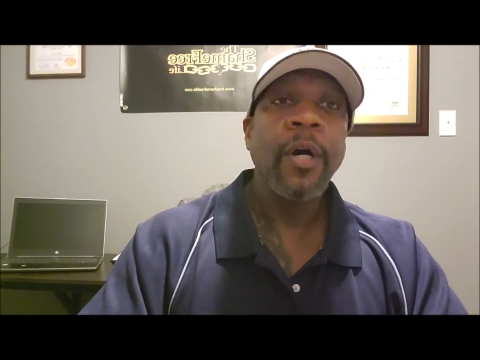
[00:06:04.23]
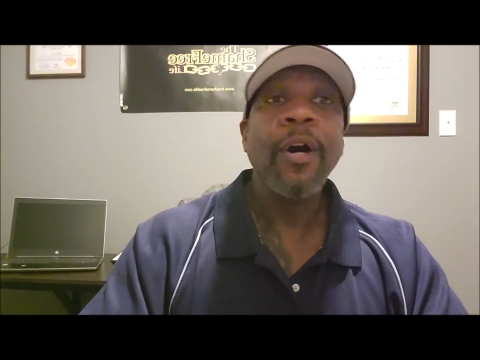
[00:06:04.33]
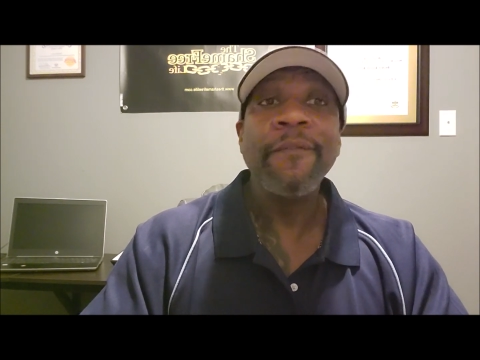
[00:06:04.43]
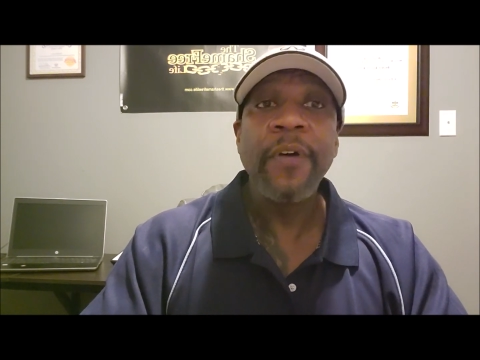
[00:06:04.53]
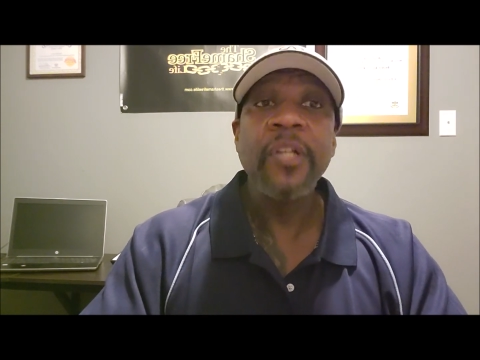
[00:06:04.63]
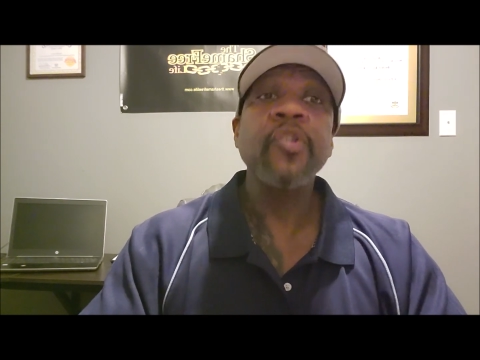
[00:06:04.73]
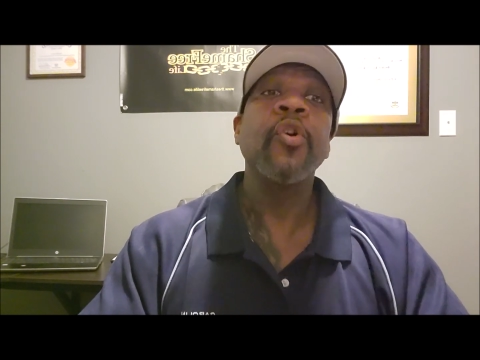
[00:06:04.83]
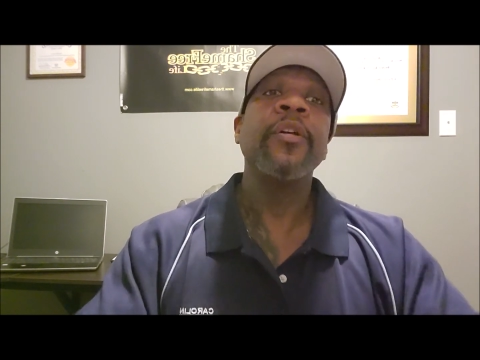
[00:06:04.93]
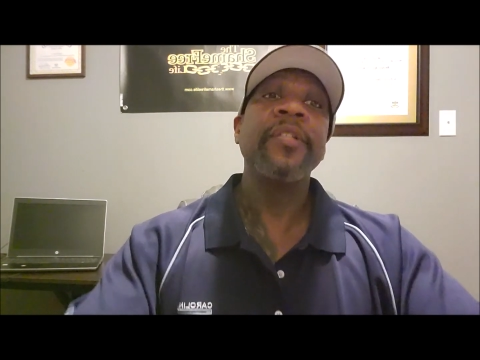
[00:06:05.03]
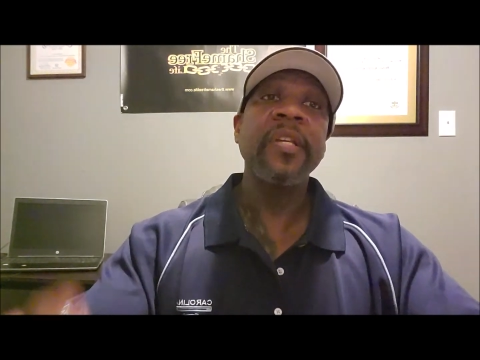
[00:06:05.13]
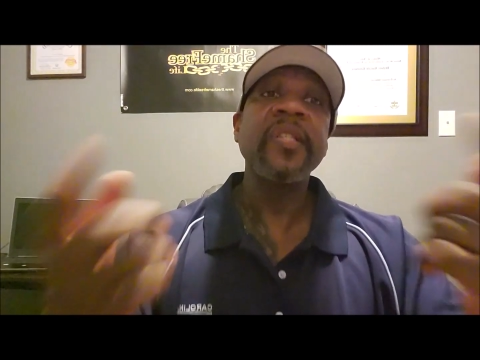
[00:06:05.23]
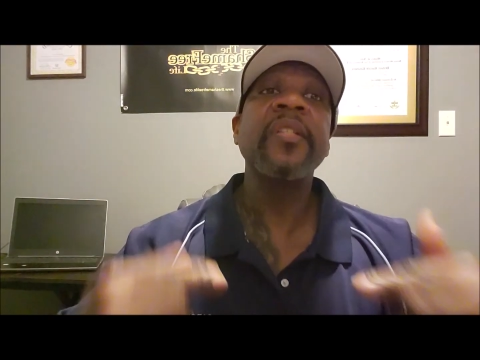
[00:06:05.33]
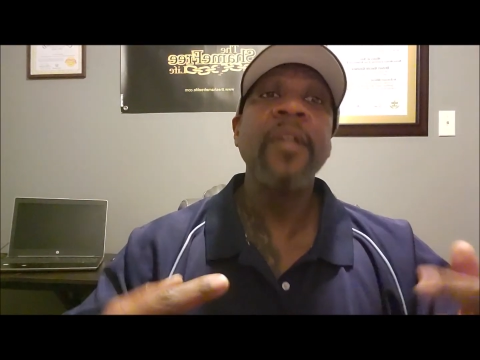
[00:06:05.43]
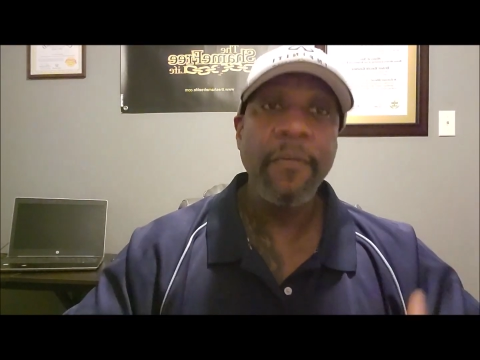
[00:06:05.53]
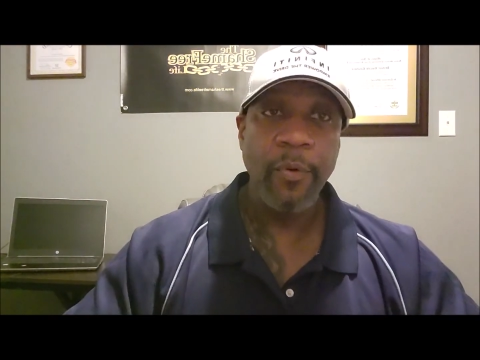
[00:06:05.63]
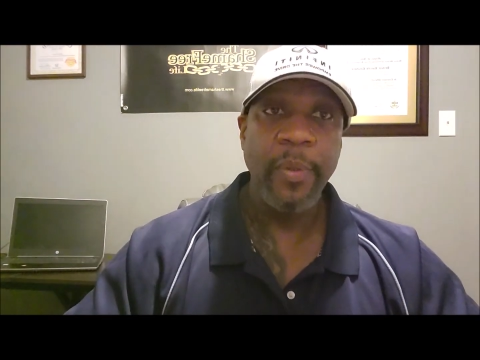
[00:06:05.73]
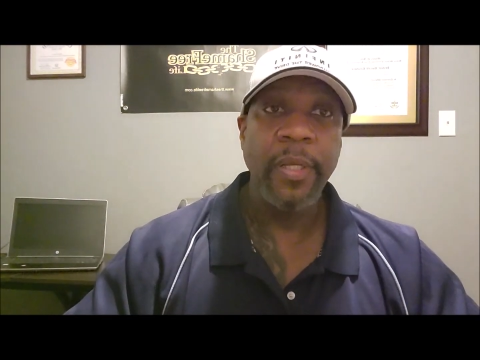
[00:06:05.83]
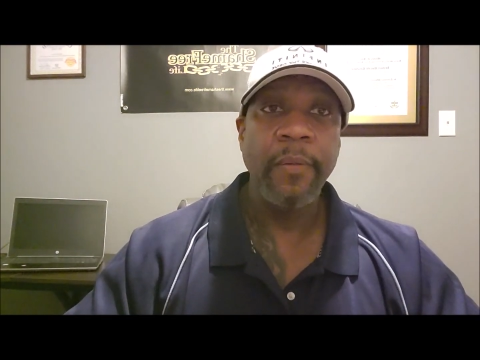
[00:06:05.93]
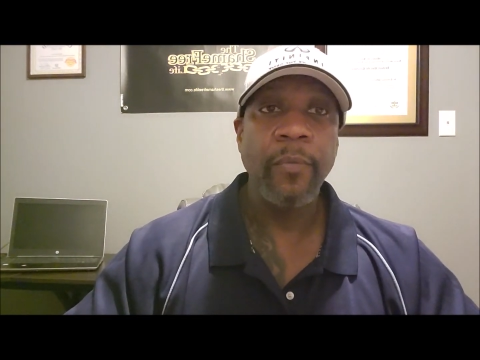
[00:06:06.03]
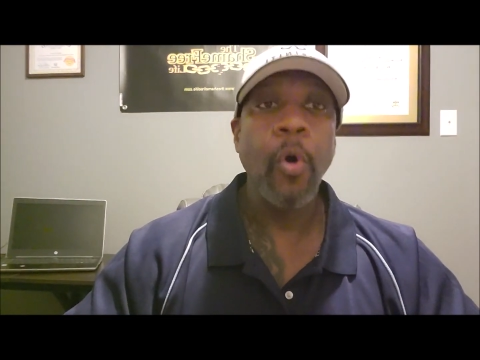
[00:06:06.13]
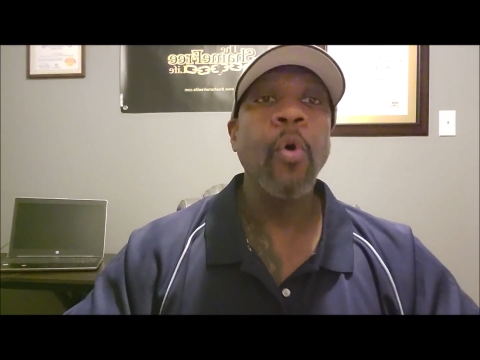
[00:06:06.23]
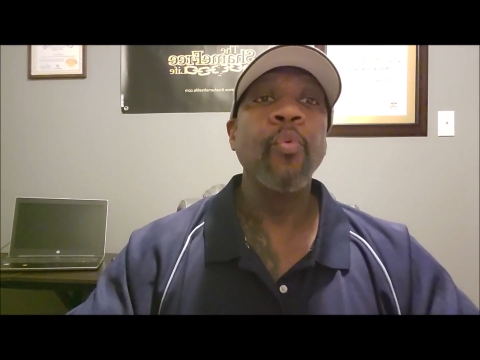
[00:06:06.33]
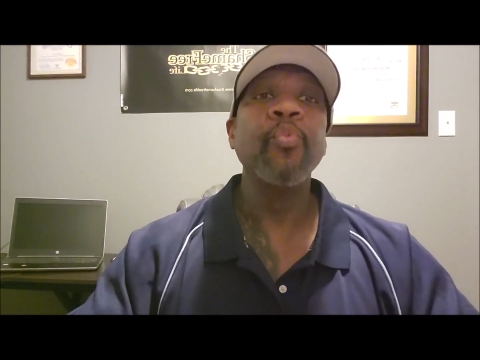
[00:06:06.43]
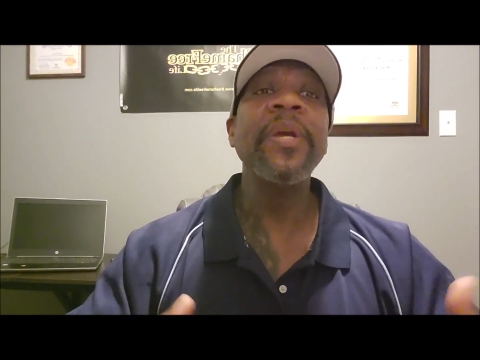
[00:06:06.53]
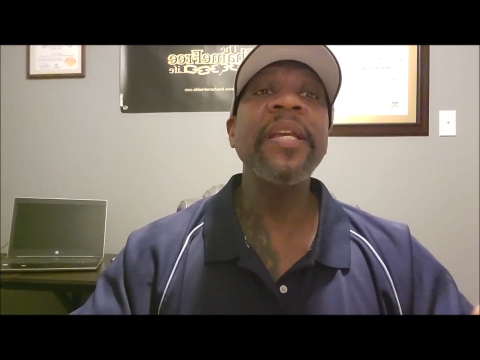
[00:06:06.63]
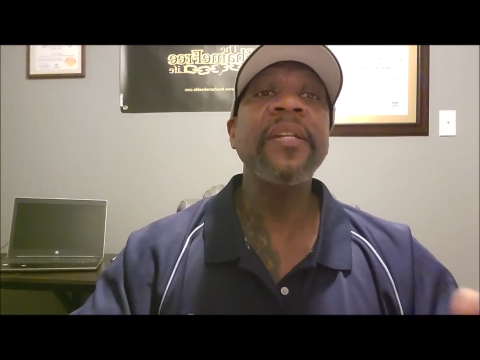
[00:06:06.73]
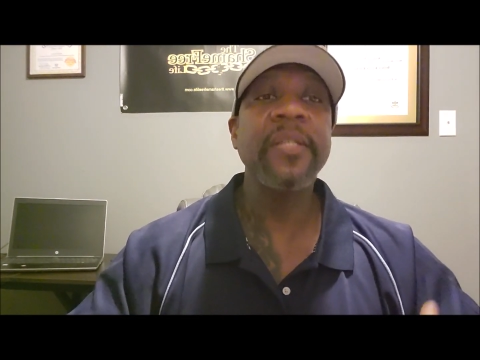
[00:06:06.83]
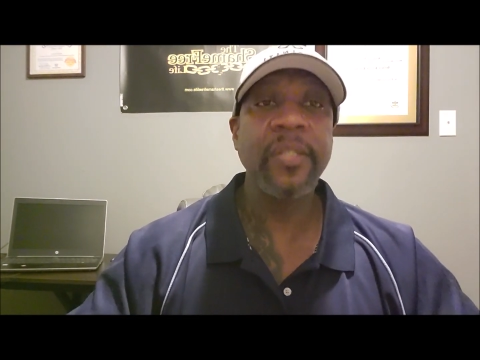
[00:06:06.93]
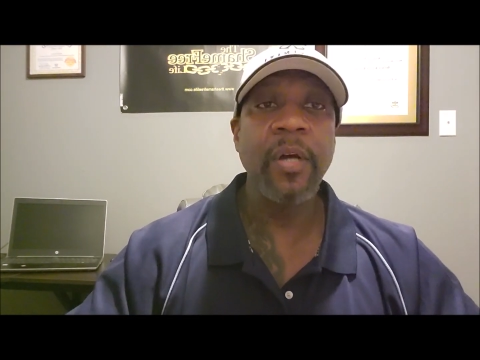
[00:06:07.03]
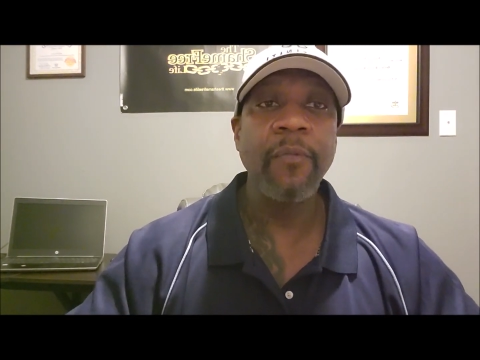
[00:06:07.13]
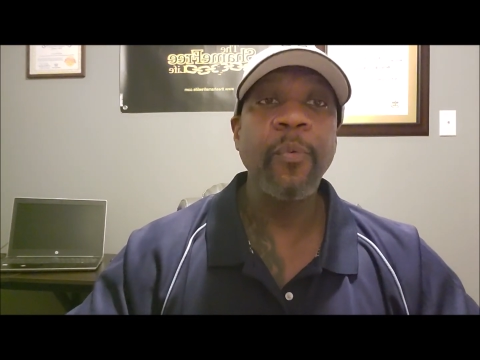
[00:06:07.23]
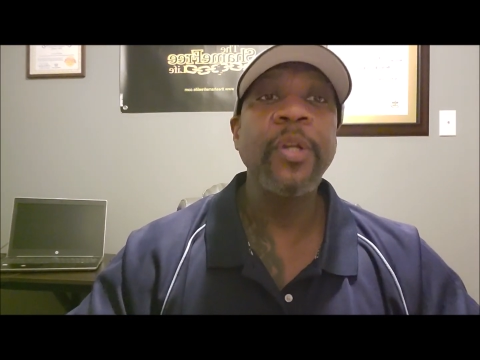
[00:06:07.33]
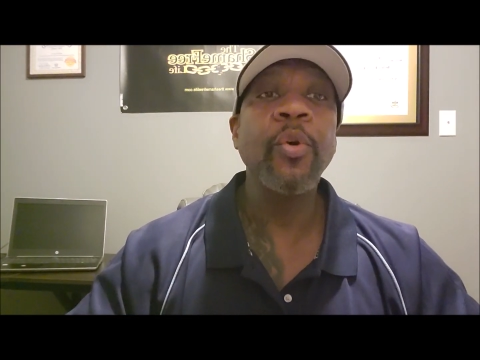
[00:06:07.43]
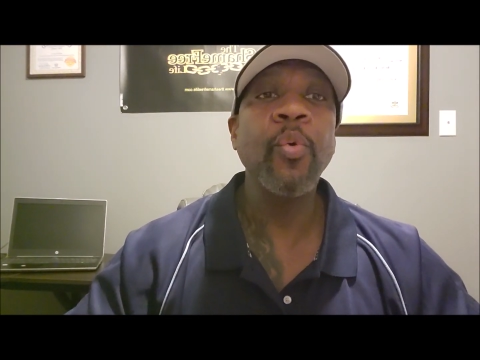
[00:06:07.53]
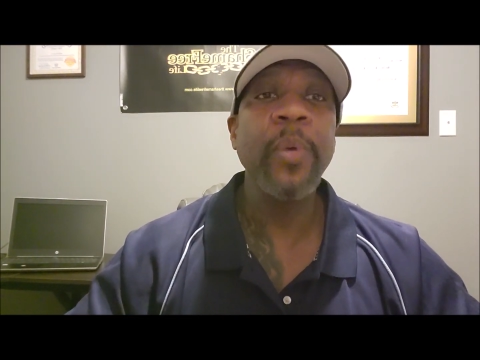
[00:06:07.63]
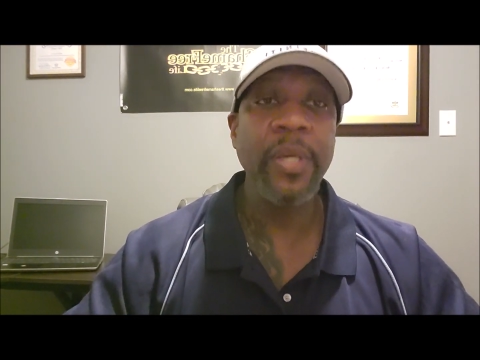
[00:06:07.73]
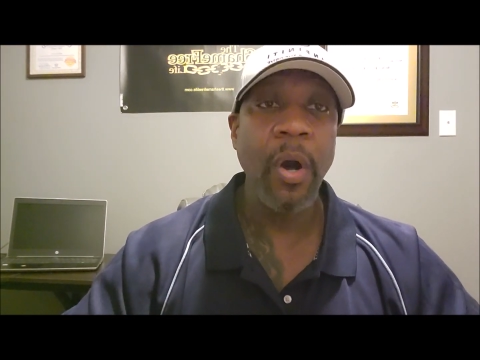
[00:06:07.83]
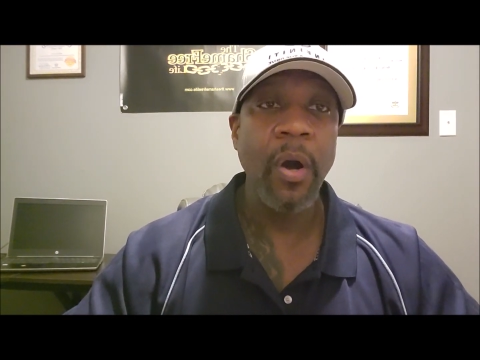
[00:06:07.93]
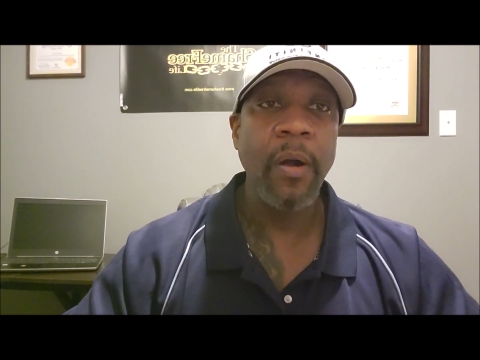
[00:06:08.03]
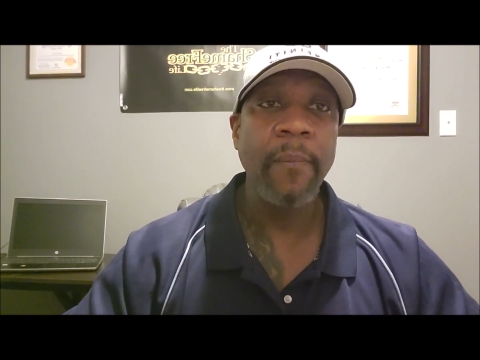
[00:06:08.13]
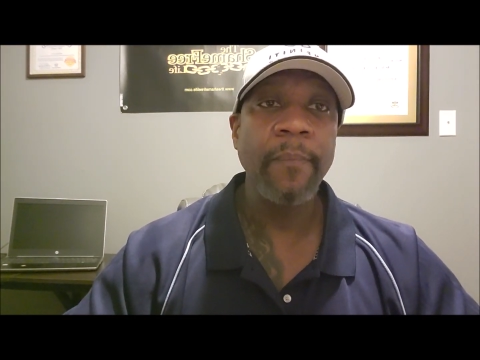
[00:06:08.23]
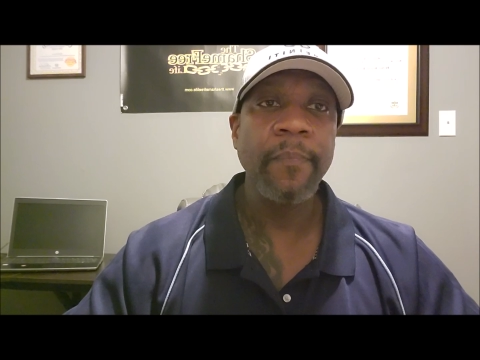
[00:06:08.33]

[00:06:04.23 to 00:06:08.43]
of us discovering or rediscovering who we are,